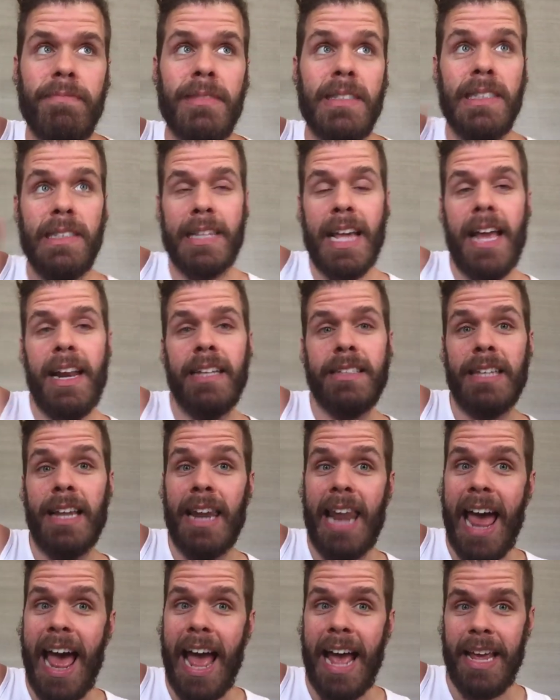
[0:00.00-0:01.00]
said it's a
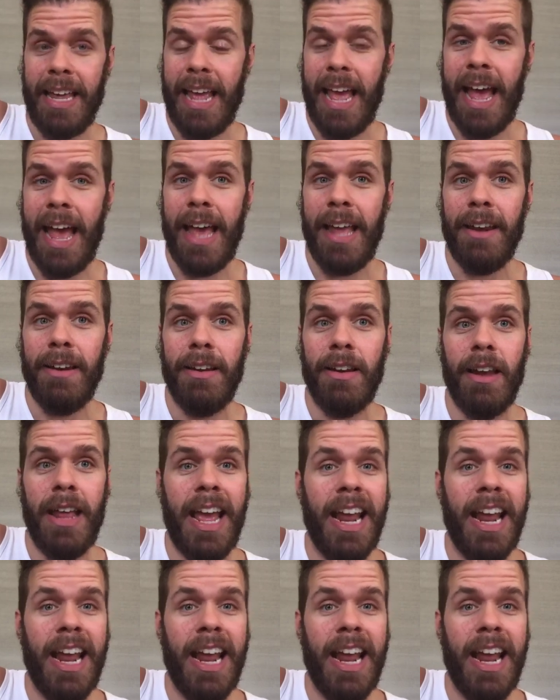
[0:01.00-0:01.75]
lie yet.